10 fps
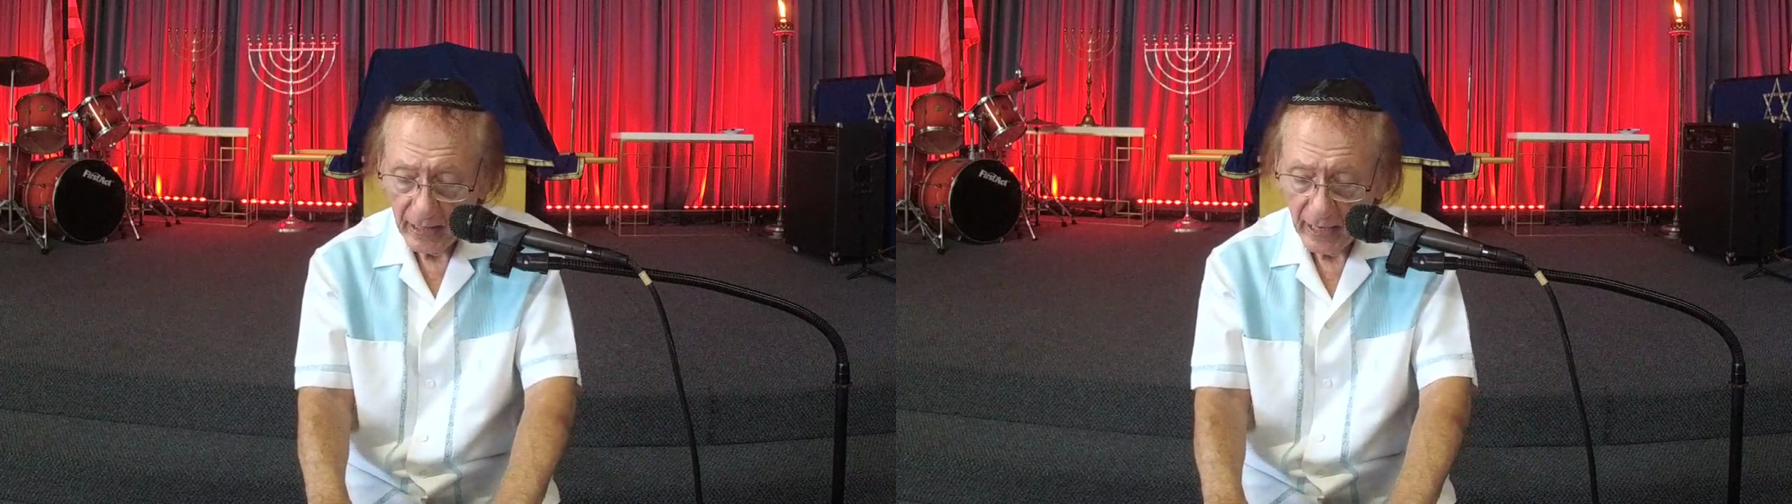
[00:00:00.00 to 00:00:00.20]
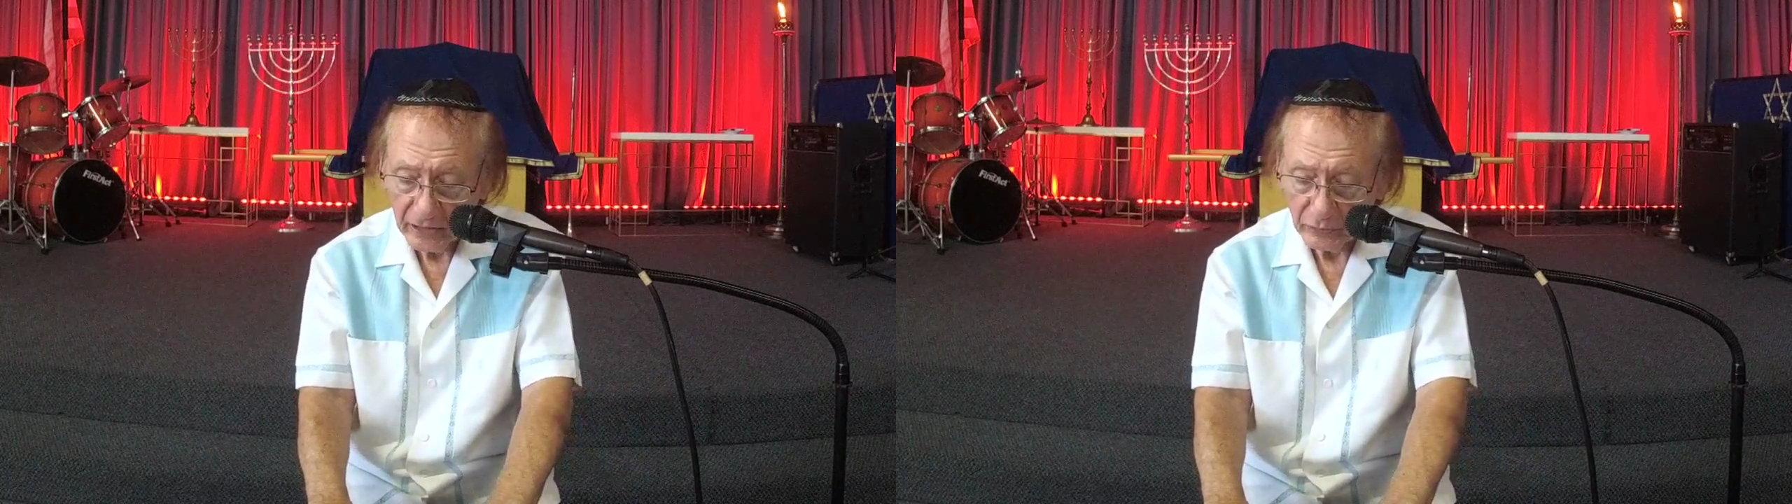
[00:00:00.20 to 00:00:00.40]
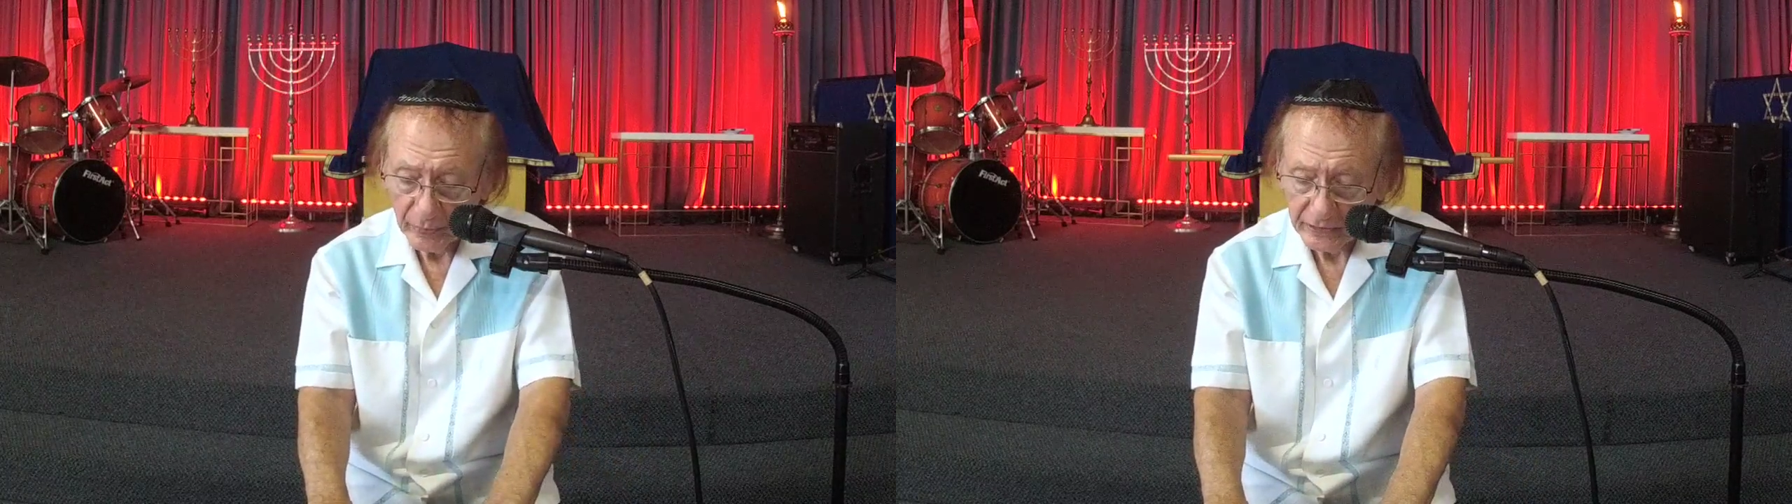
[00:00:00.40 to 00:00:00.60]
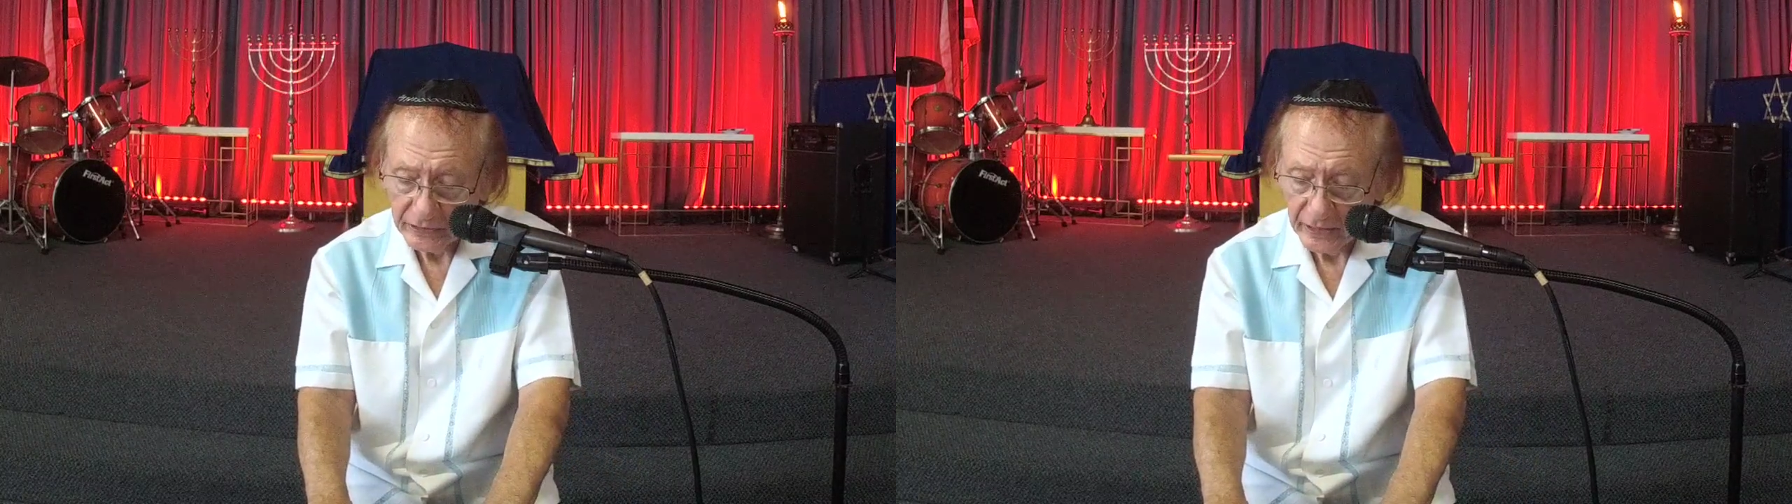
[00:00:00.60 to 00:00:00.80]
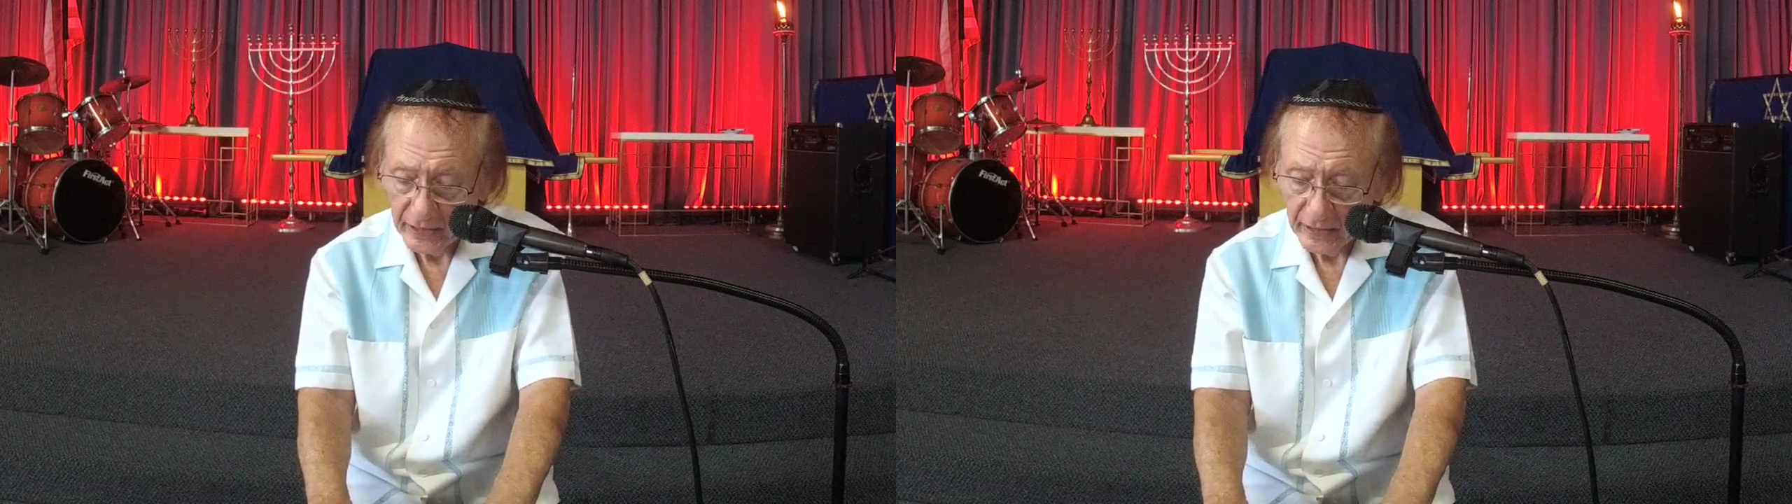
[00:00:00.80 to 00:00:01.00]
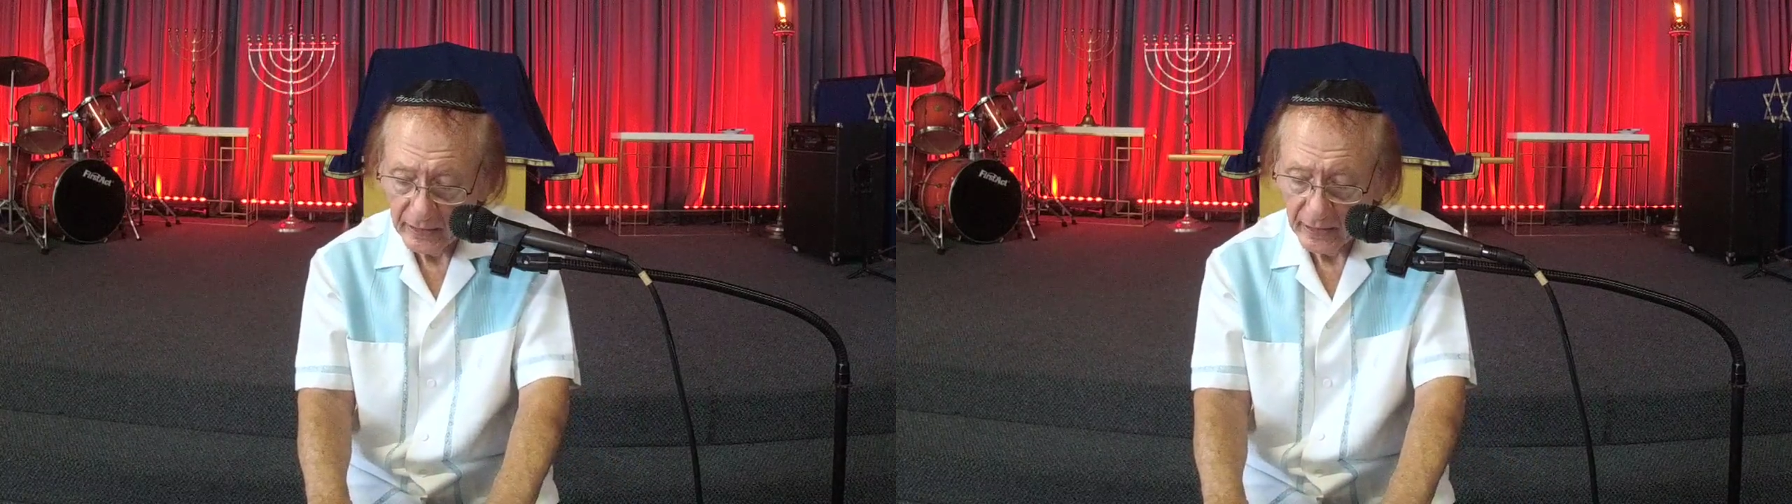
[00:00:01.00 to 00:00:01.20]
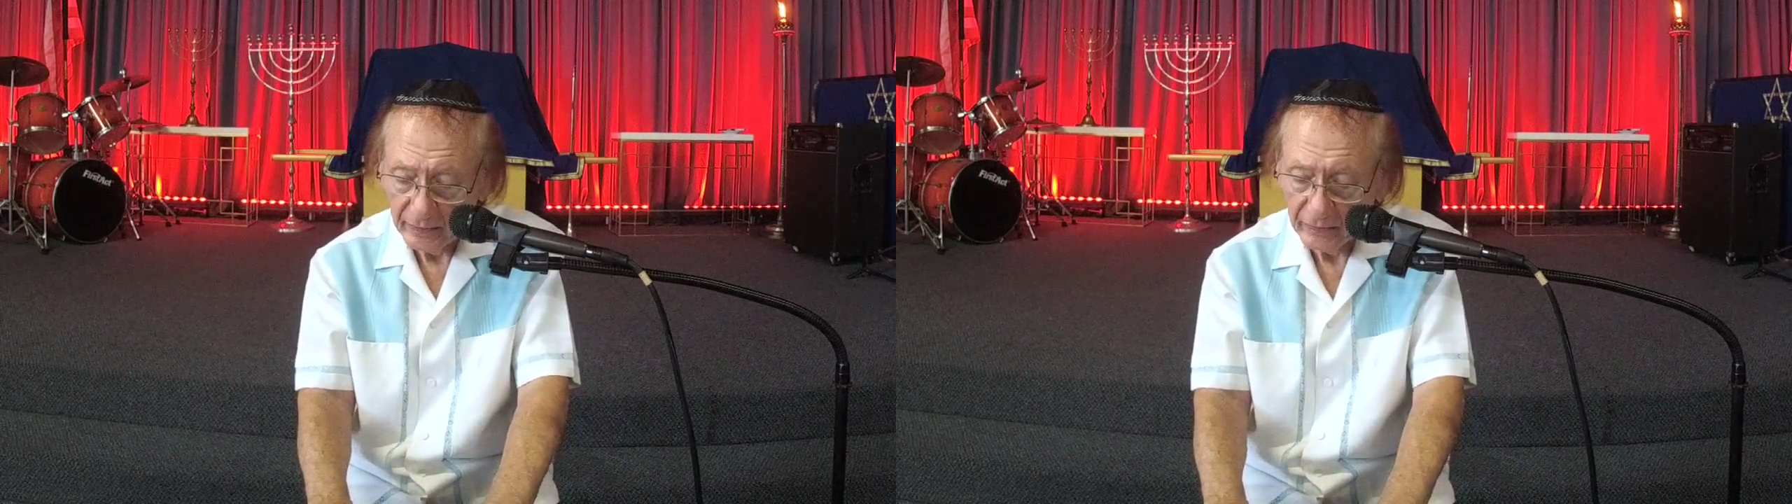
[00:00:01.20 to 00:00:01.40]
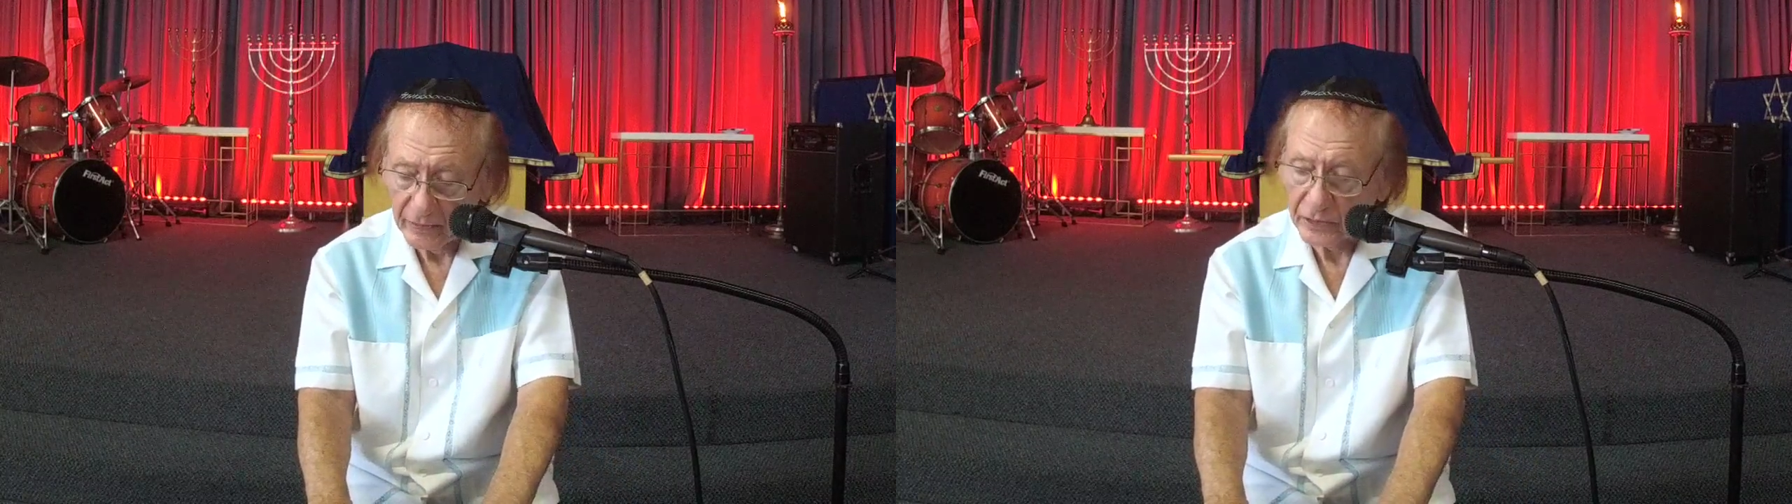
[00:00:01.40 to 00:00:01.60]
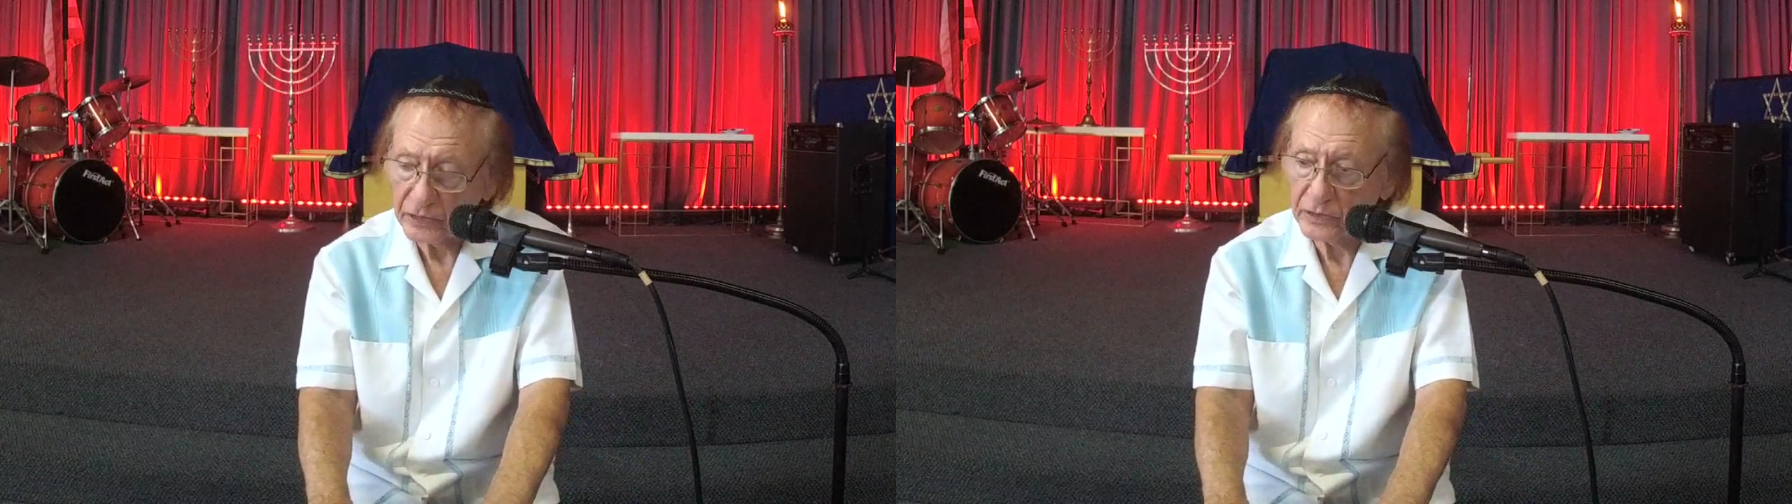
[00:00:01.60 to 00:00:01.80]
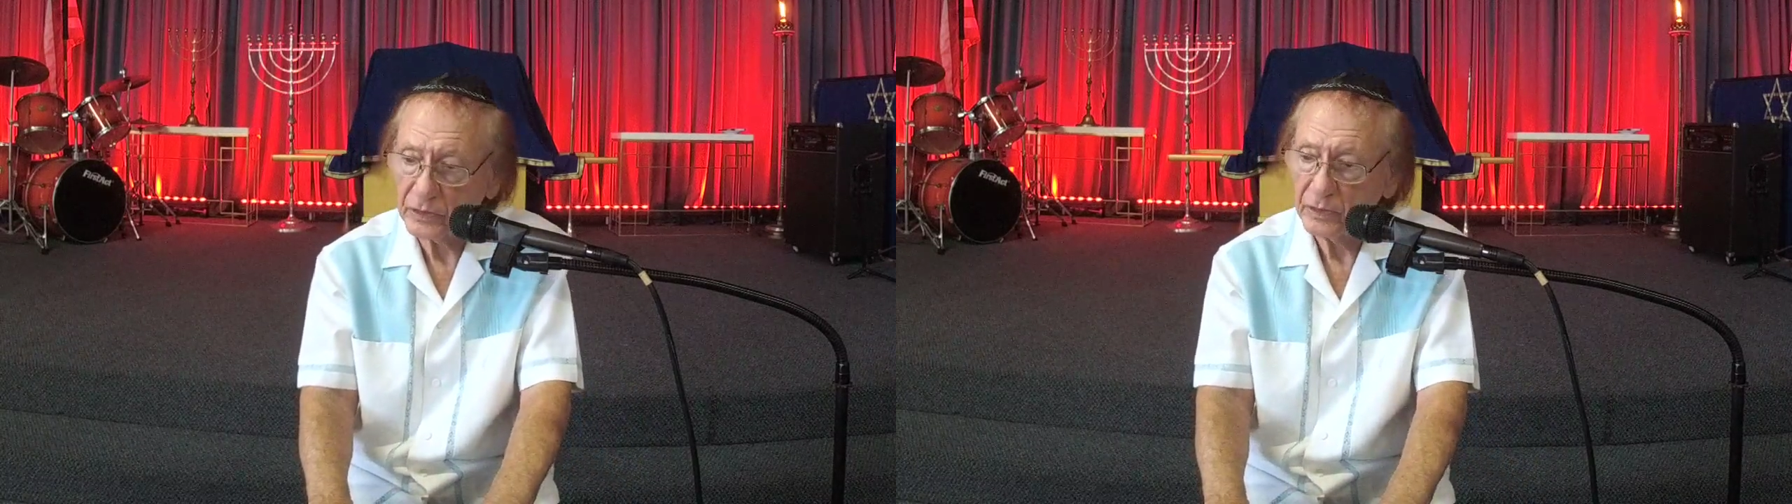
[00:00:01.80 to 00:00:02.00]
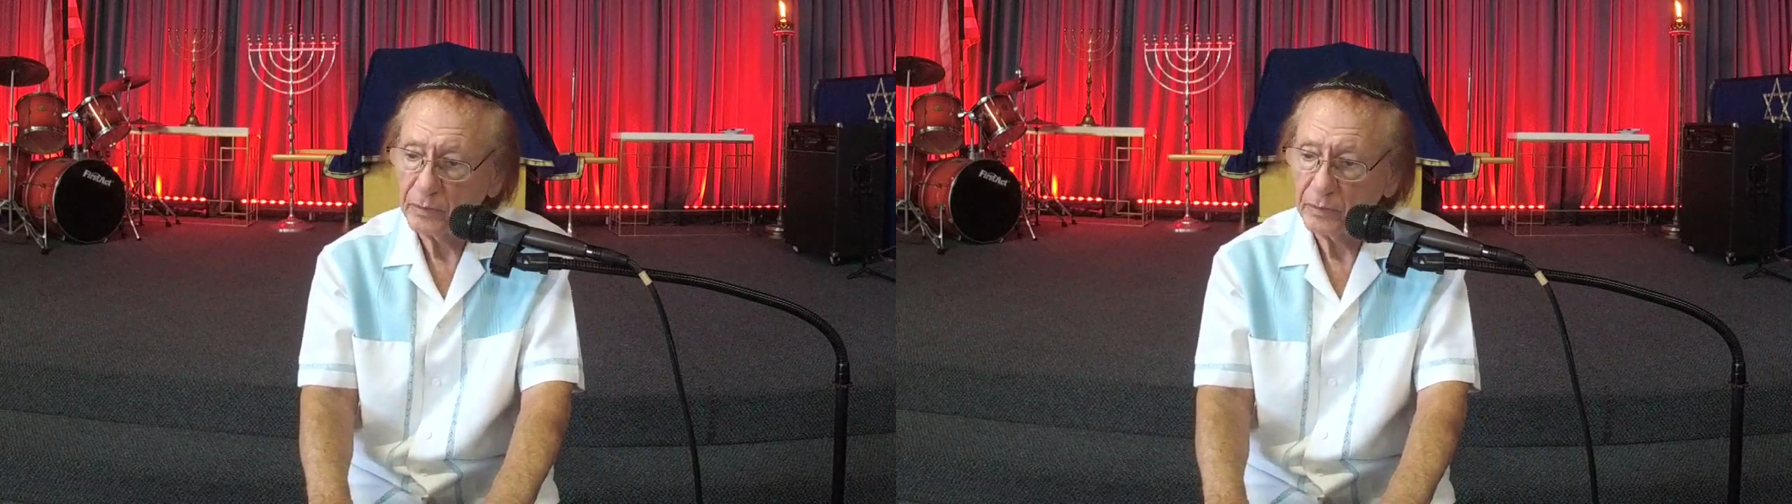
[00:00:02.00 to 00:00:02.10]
as we see in this